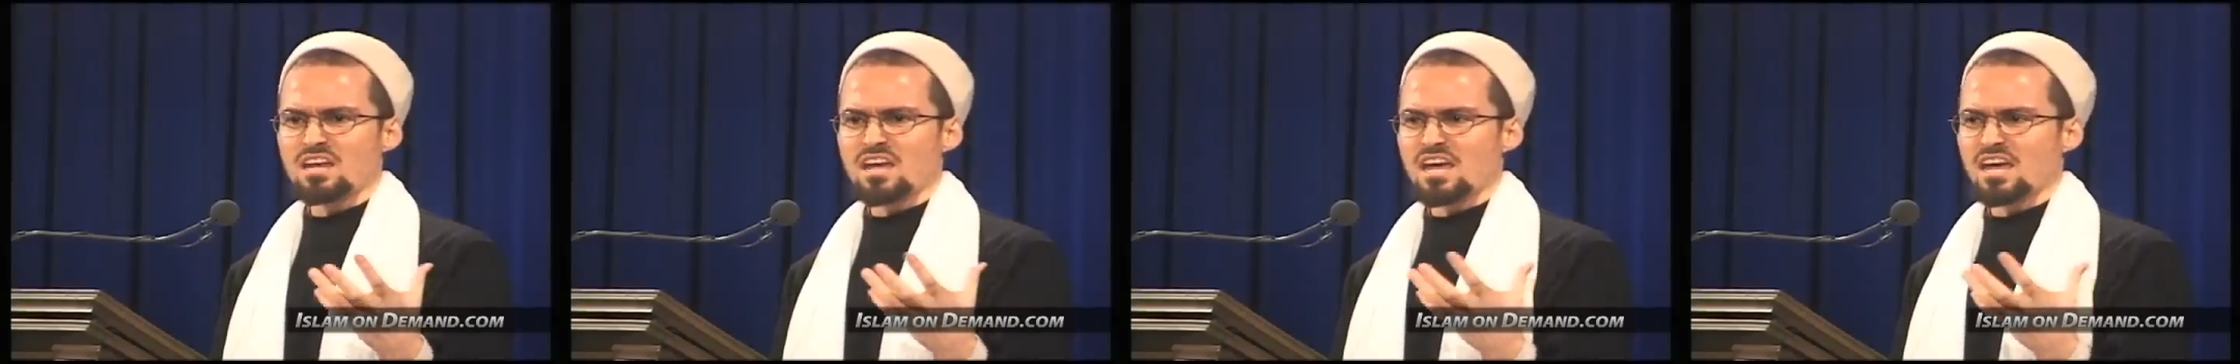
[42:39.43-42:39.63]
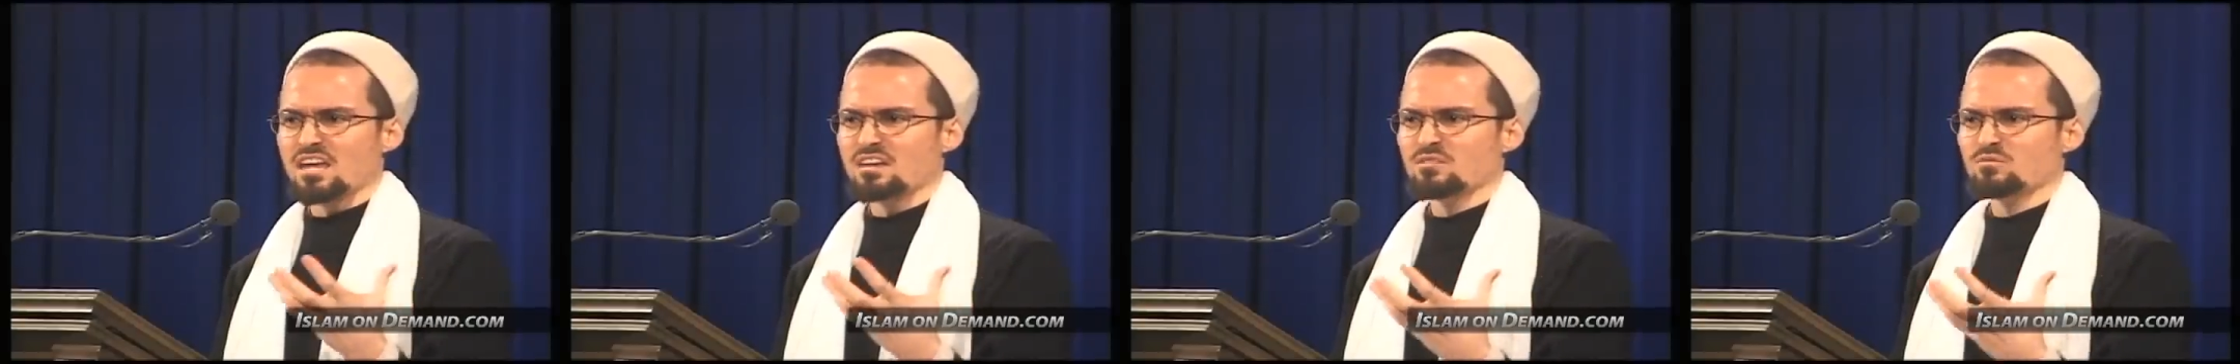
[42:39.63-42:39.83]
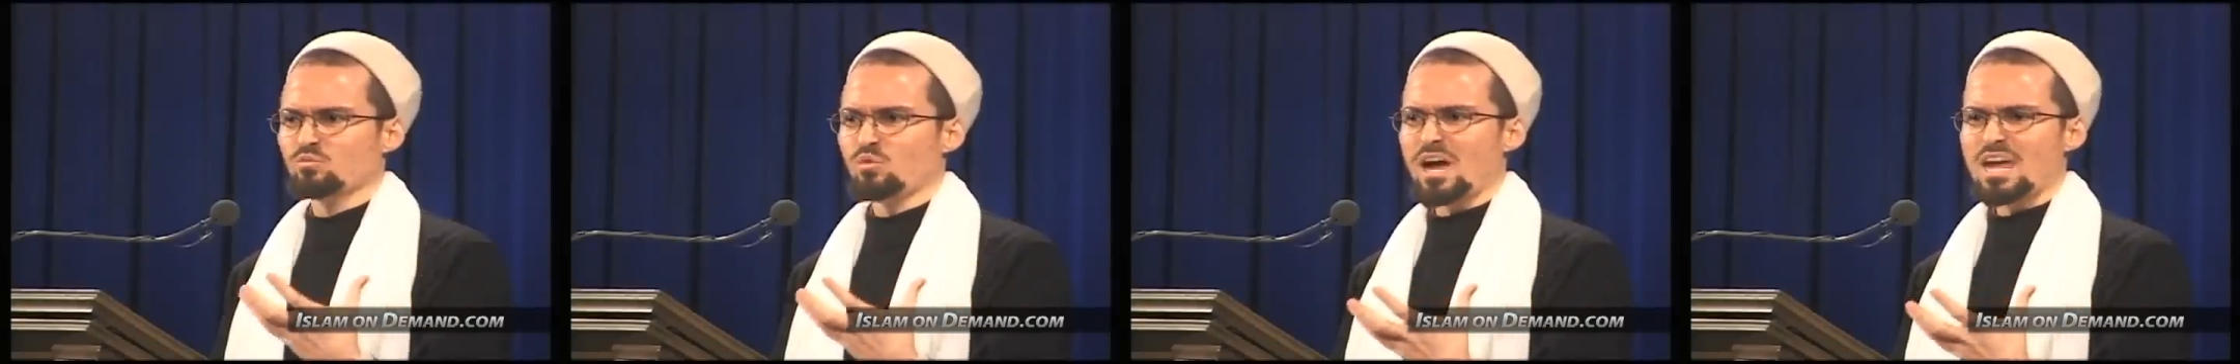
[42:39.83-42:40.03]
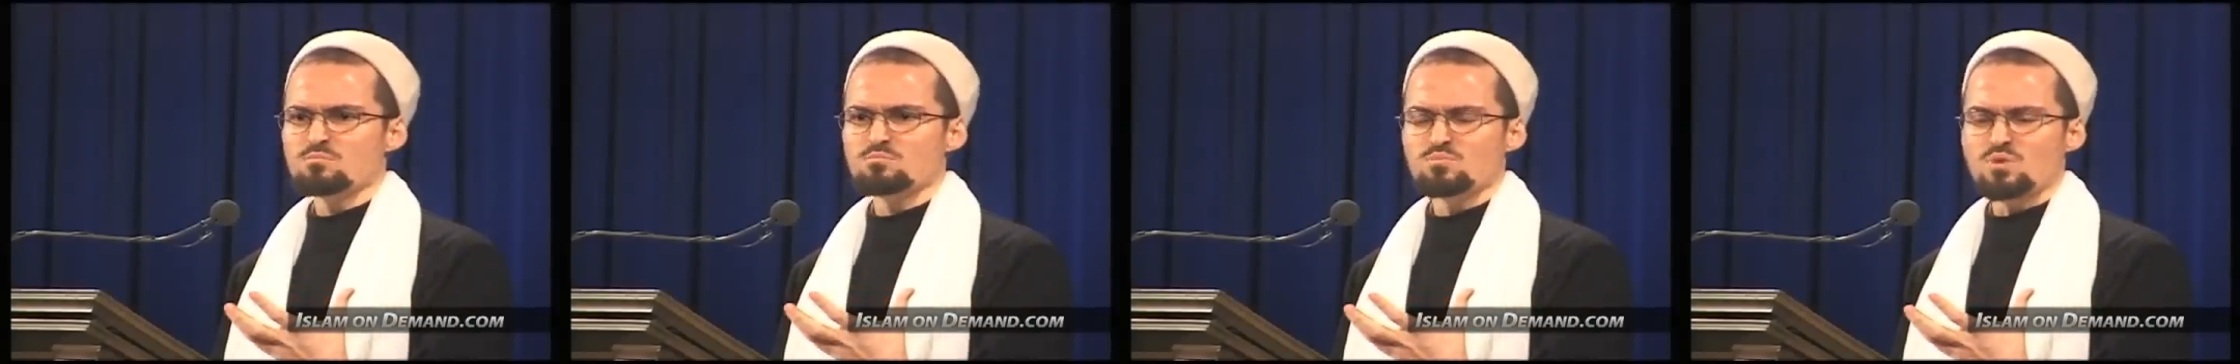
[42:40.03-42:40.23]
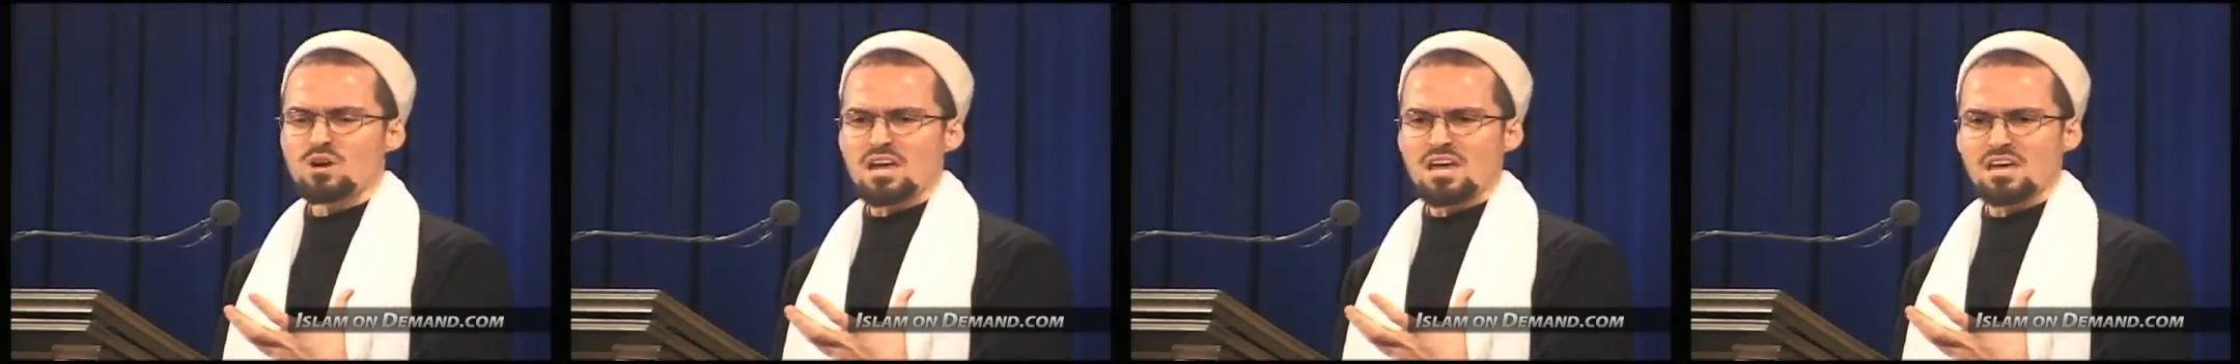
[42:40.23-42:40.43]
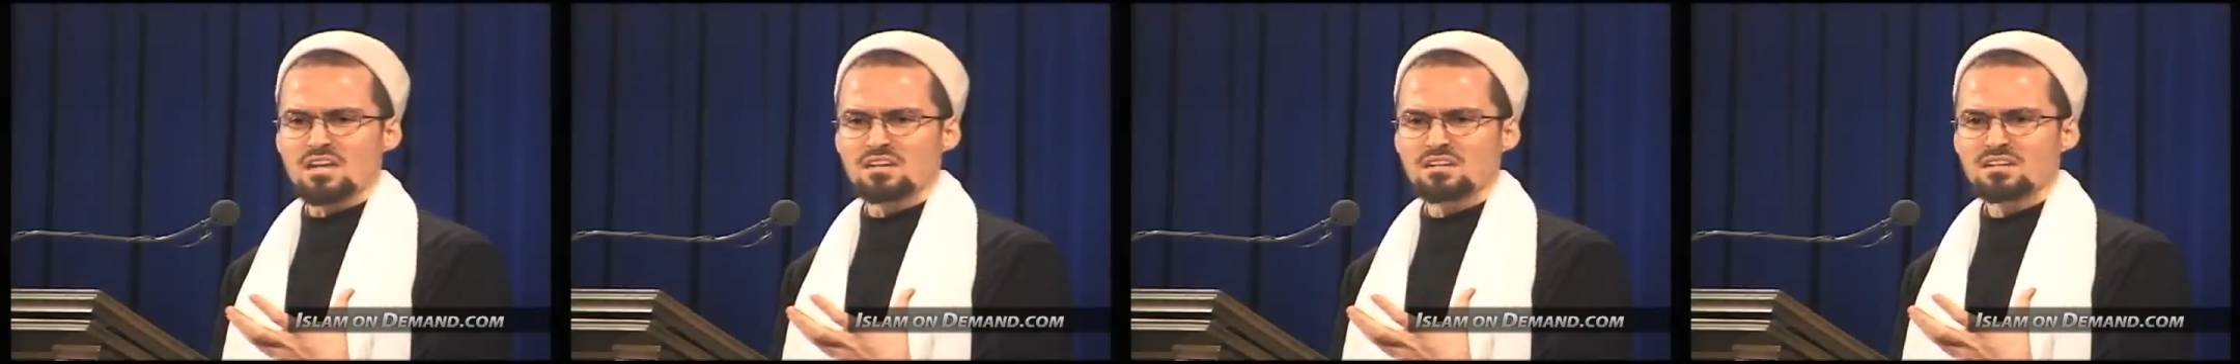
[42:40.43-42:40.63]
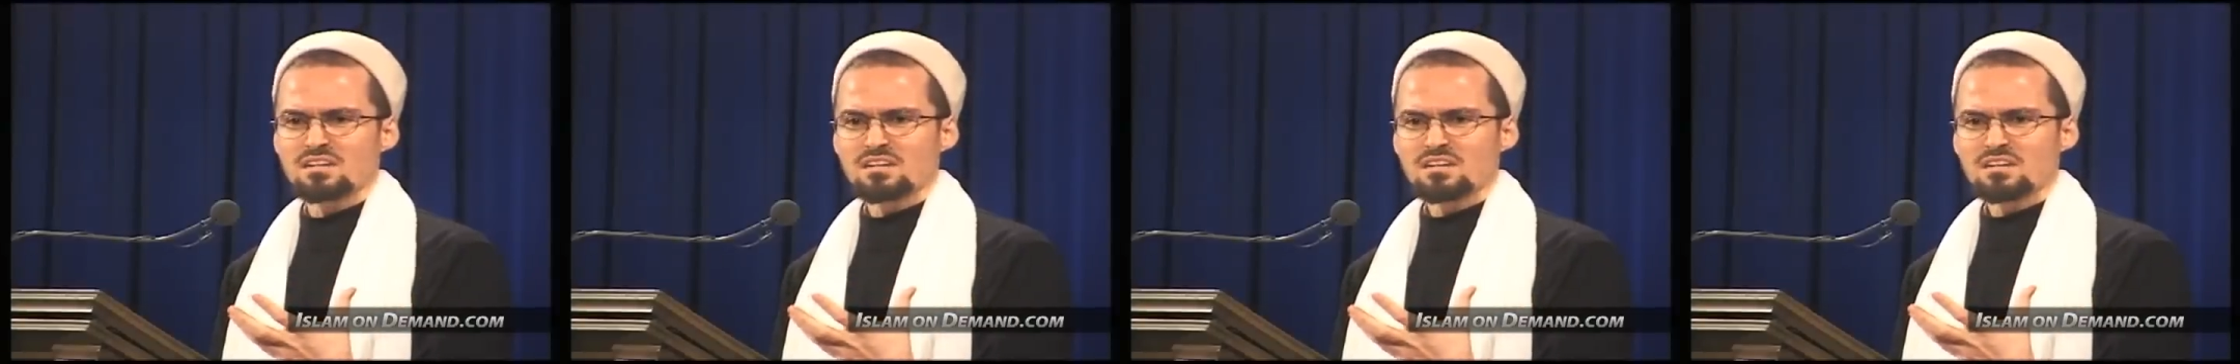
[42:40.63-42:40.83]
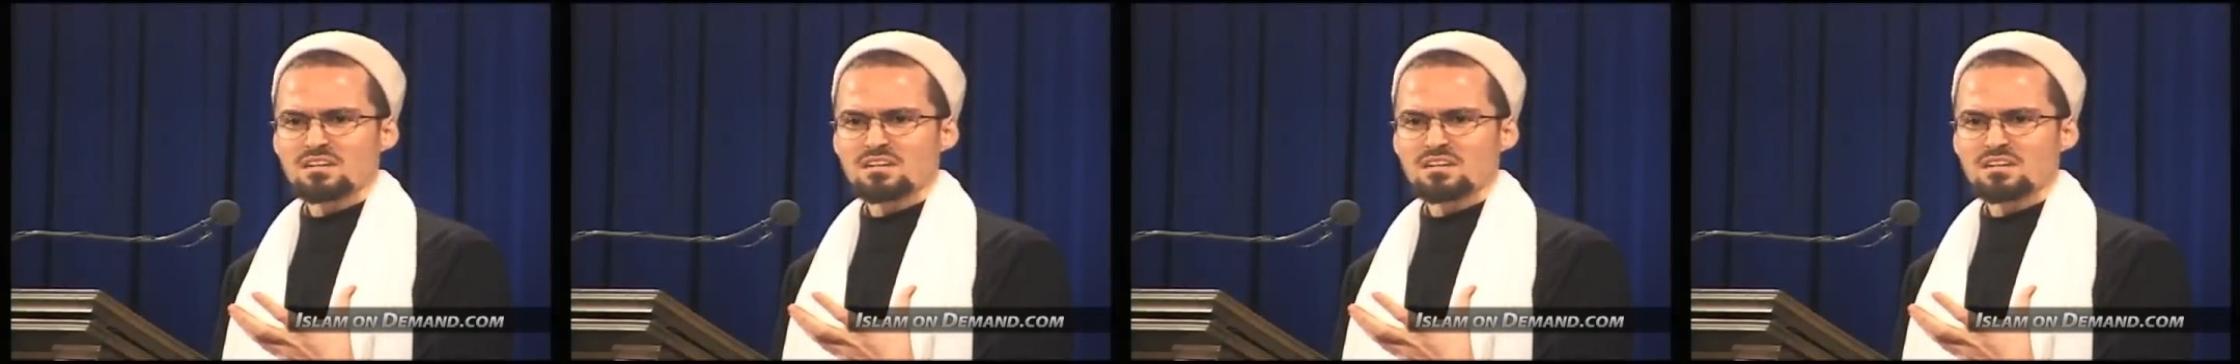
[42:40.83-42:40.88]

and white bread.